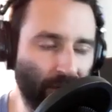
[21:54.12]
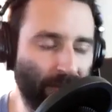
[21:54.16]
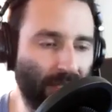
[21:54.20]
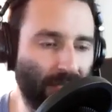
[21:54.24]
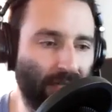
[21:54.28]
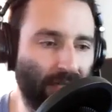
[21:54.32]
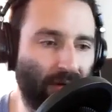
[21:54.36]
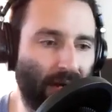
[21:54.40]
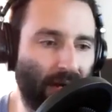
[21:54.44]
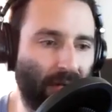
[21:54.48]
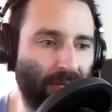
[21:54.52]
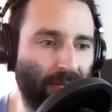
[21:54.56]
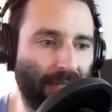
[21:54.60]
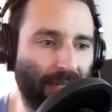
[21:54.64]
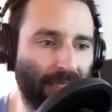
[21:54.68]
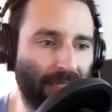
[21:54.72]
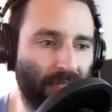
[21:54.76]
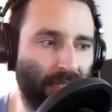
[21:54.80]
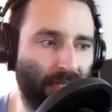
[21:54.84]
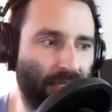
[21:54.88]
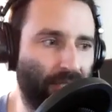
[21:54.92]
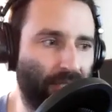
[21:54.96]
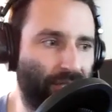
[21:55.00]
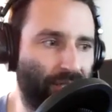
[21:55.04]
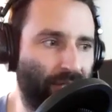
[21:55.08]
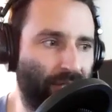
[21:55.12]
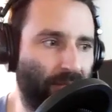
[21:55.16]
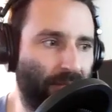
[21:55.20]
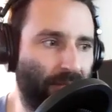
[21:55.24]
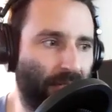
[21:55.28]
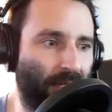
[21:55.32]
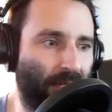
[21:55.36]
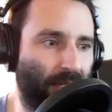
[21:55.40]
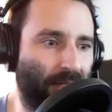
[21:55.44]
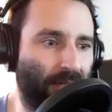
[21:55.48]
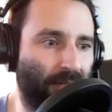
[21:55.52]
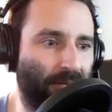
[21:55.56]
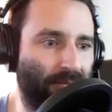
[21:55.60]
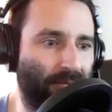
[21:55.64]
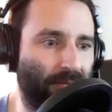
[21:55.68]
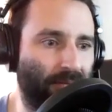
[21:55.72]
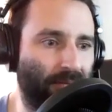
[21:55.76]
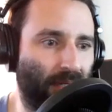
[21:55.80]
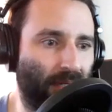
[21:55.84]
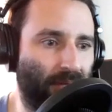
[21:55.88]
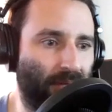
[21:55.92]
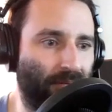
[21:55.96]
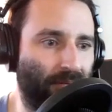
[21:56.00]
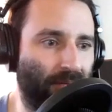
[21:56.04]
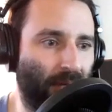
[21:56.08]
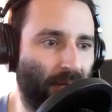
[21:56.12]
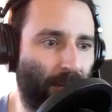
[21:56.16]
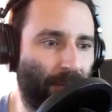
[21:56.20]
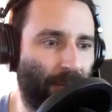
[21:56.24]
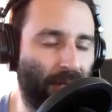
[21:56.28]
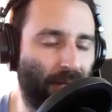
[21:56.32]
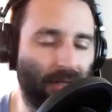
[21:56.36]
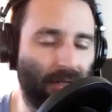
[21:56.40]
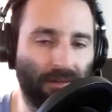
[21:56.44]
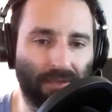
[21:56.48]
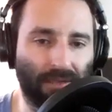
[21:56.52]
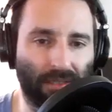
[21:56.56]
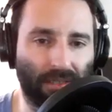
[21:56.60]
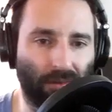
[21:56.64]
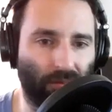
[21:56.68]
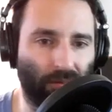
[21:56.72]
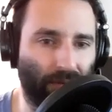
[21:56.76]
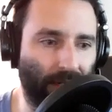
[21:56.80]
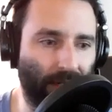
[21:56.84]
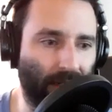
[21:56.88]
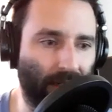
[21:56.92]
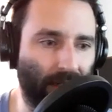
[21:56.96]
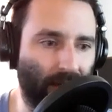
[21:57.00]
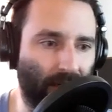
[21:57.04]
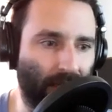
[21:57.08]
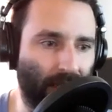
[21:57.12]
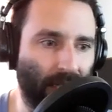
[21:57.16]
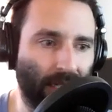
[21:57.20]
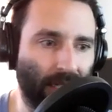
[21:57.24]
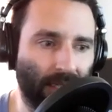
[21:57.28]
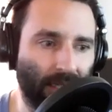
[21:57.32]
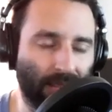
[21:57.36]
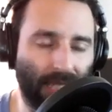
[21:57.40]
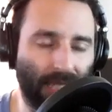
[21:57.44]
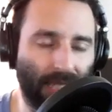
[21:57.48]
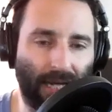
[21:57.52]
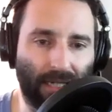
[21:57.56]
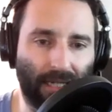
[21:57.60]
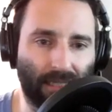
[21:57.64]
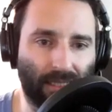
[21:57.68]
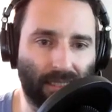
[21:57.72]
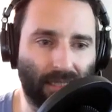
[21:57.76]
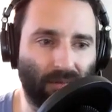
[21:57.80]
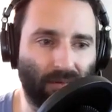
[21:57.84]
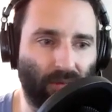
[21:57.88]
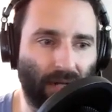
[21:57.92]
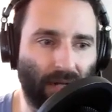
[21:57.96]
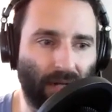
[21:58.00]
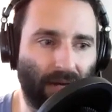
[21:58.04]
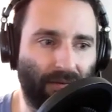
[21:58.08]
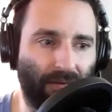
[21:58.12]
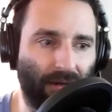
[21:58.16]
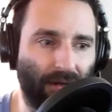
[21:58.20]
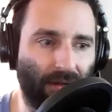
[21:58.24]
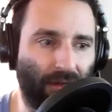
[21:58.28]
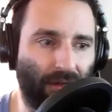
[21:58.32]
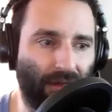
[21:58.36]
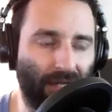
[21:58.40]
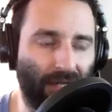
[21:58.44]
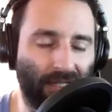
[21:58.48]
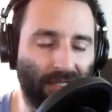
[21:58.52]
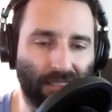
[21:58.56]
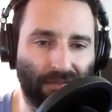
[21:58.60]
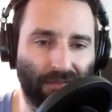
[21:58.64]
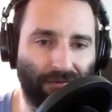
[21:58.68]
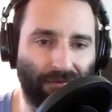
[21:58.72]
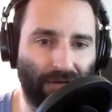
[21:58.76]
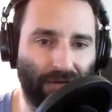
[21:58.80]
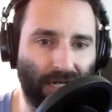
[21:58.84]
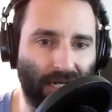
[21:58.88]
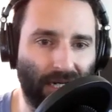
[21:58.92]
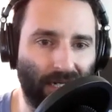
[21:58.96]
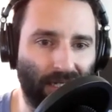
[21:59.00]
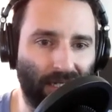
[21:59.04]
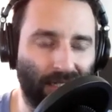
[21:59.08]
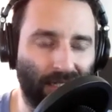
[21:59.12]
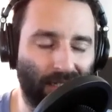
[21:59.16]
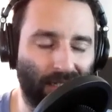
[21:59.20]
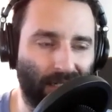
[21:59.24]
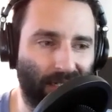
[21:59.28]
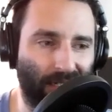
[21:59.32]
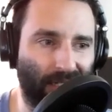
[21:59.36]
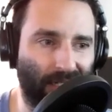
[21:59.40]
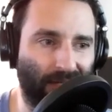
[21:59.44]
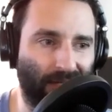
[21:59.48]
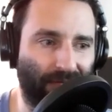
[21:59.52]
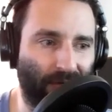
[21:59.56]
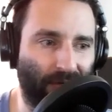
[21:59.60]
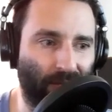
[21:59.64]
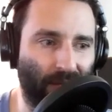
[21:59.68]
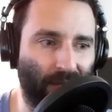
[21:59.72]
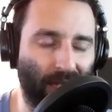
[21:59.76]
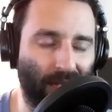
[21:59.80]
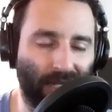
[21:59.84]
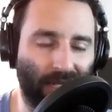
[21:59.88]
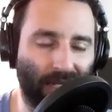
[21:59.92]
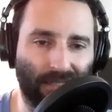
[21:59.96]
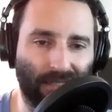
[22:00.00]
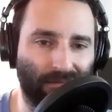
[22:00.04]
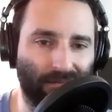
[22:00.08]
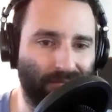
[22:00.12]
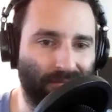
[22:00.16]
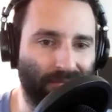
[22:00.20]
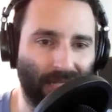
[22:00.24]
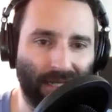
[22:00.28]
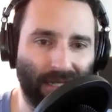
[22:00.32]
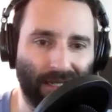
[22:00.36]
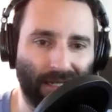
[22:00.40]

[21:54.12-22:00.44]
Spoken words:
direct message, shoot me a post, a reel, tag us in whatever you think is funny. If you're making